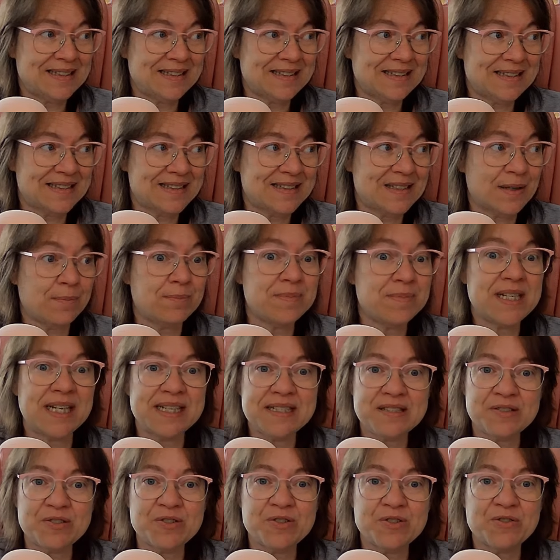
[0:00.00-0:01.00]
some
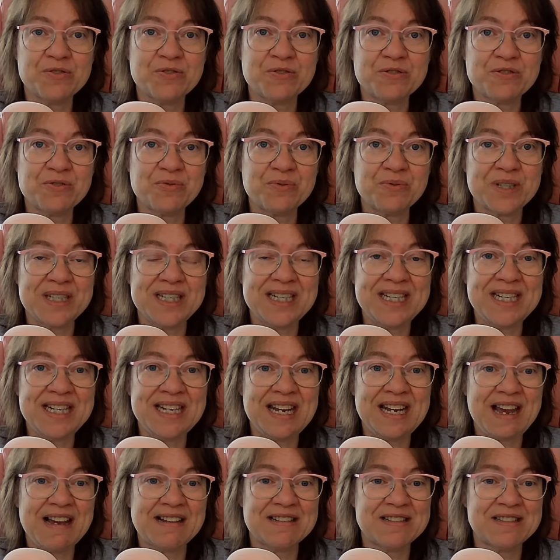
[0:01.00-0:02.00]
dental surgery he
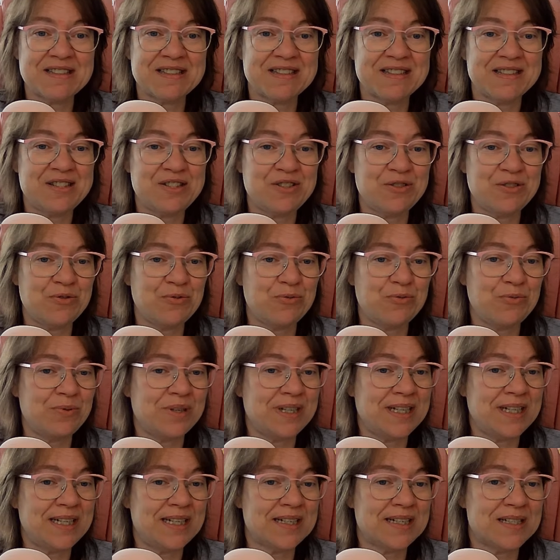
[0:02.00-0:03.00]
has to do when
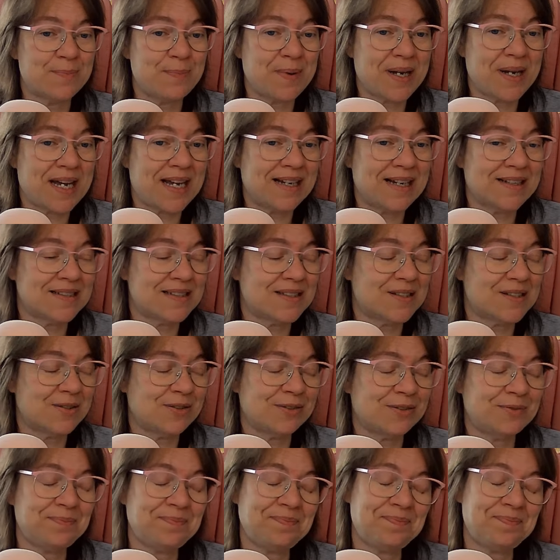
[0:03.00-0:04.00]
he gets back.
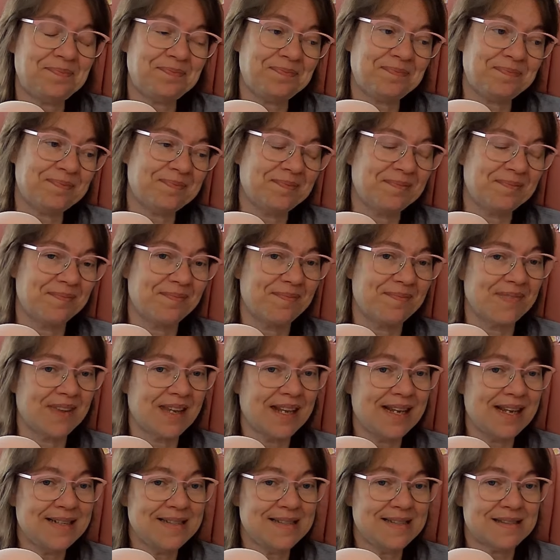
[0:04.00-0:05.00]
So
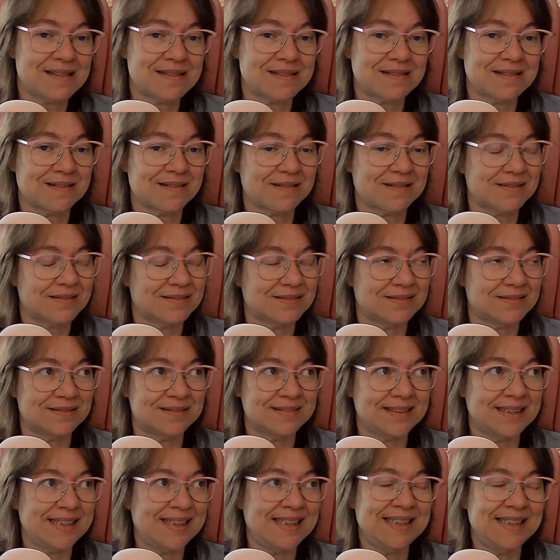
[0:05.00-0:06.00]
it
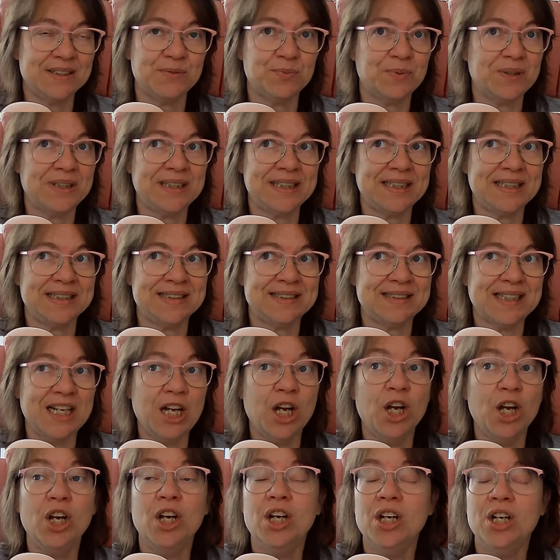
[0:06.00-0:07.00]
is what it is.
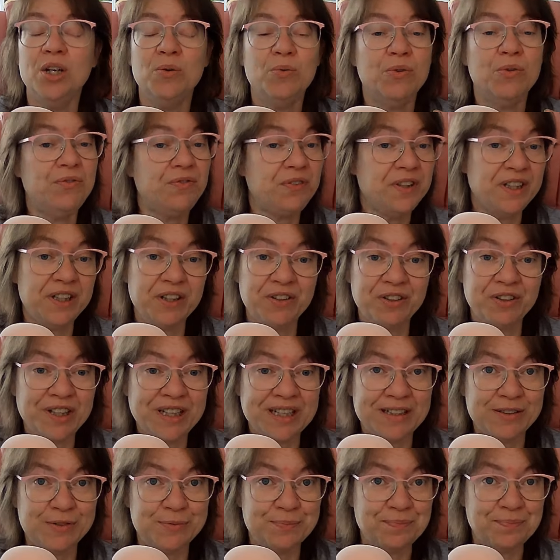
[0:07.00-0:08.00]
We'll figure it
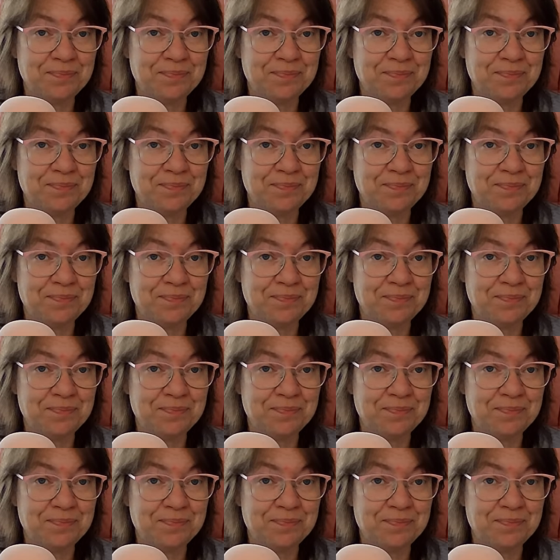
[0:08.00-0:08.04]
out.